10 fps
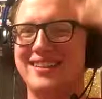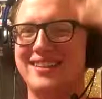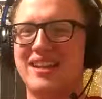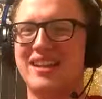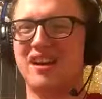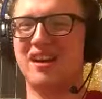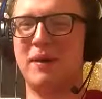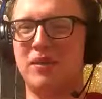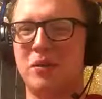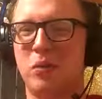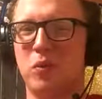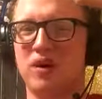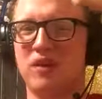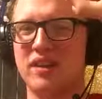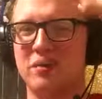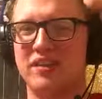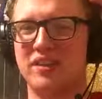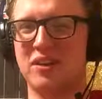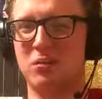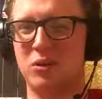Let's talk about the worst
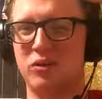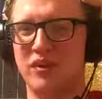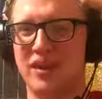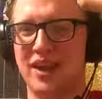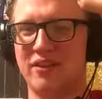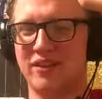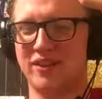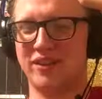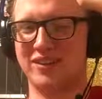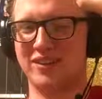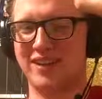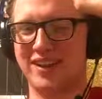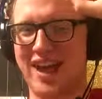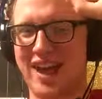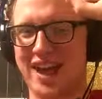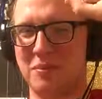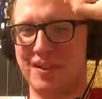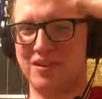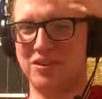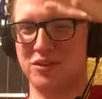MCU movie ever, Iron Man
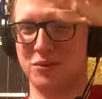2.